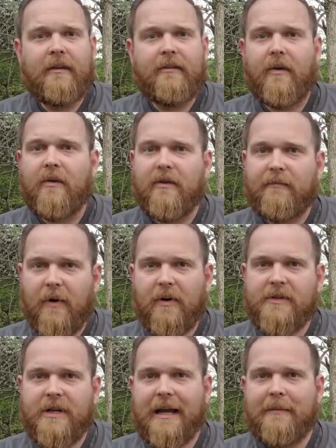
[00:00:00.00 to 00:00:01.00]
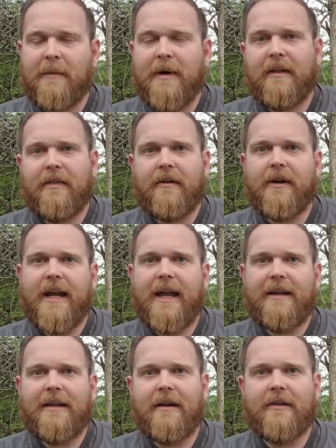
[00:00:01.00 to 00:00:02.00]
So the first time in my
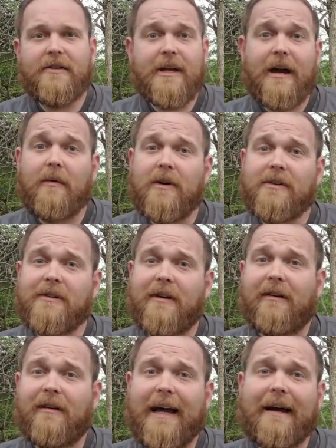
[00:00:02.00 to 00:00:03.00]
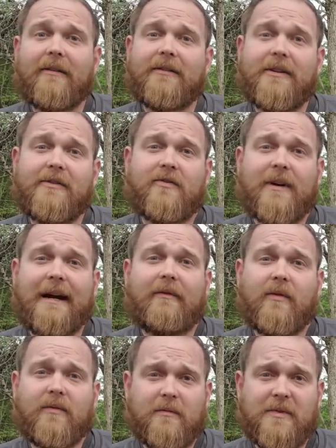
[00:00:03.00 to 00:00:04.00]
38 years, I wasn't allowed to
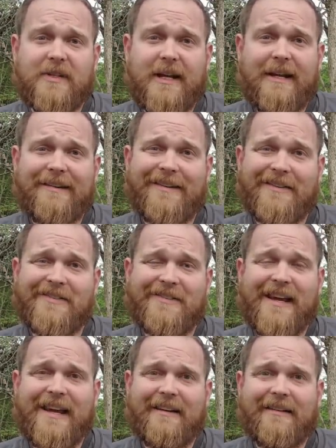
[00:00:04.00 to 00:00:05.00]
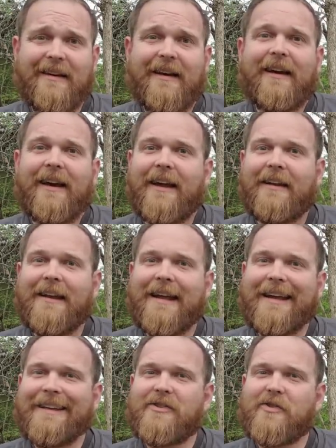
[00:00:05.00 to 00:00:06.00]
travel from state to state. And
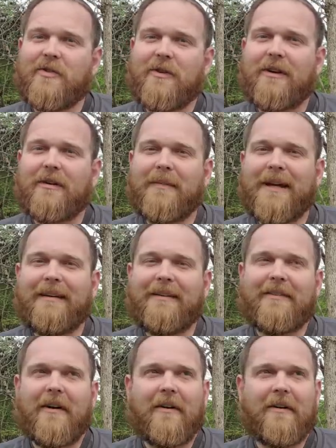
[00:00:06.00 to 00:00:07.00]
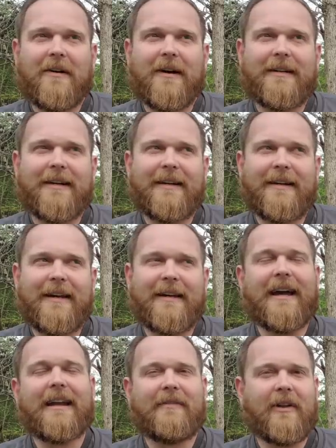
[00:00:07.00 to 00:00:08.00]
that struck me as odd. It
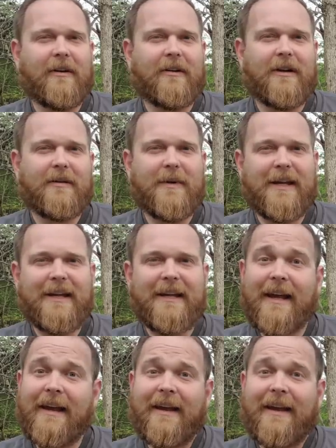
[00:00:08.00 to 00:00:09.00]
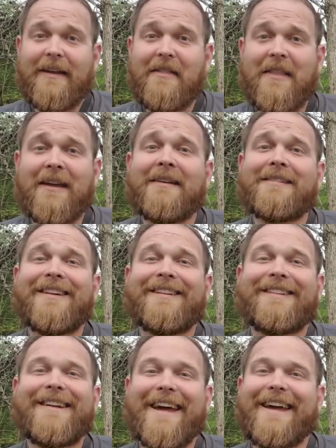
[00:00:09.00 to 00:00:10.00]
kind of alerted me. And then
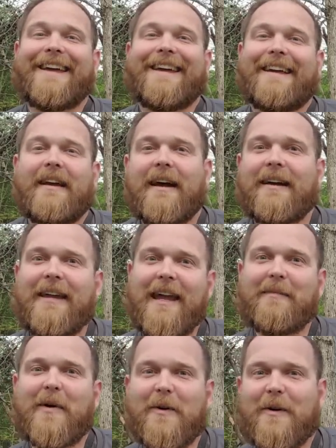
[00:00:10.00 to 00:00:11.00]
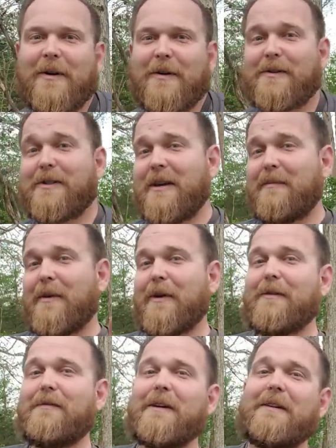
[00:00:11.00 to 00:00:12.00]
today, I came across the
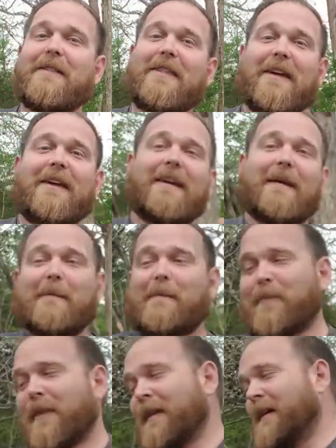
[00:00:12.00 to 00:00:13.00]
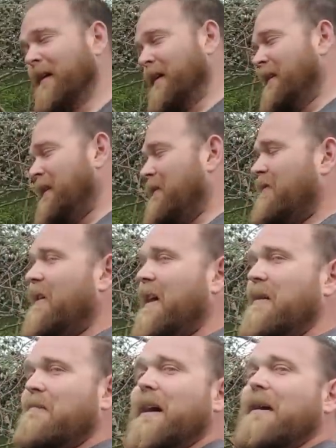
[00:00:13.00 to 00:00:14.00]
perfect thing that
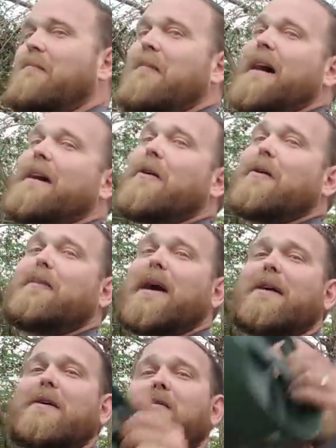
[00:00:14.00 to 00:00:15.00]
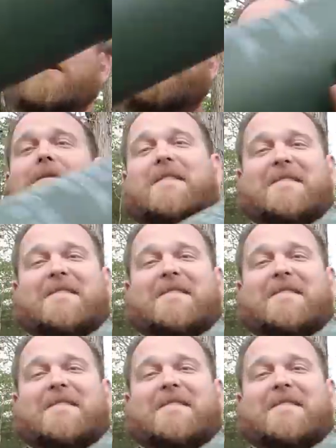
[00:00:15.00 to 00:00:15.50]
fed my mild paranoia.